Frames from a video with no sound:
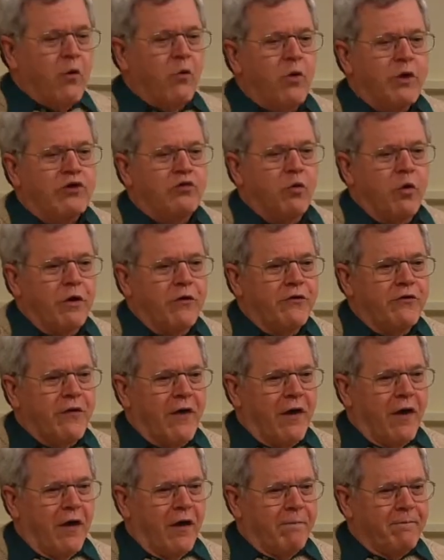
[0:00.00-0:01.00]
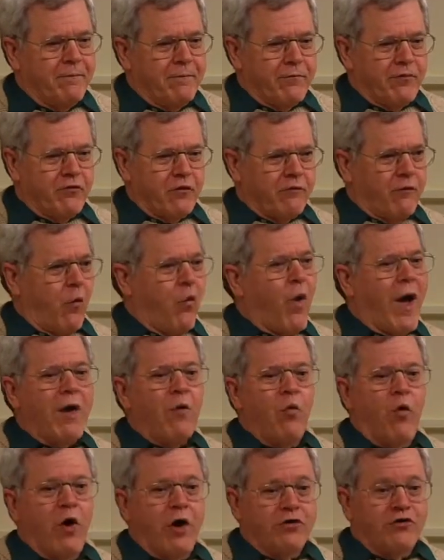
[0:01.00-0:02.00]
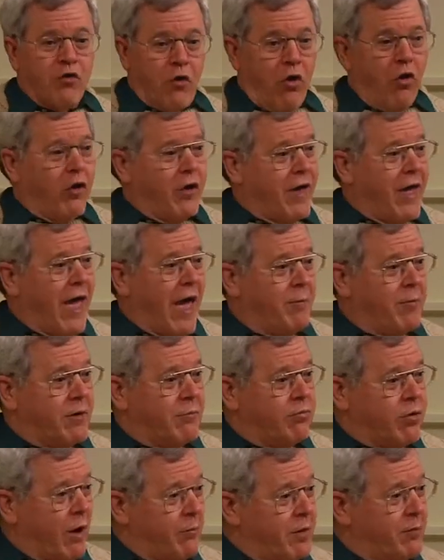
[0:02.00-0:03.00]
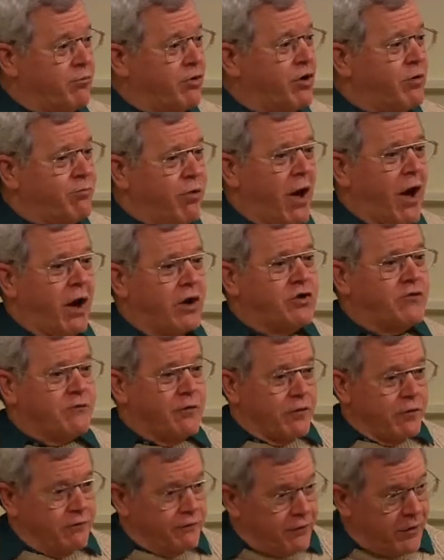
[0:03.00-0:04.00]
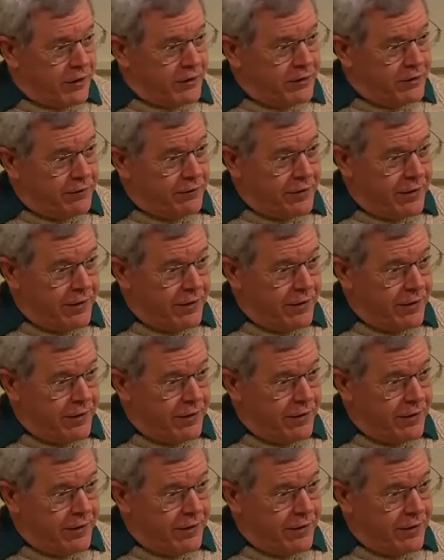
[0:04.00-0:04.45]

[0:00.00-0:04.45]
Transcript: which was sort of a whitewashed log cabin, probably pretty posh for the frontier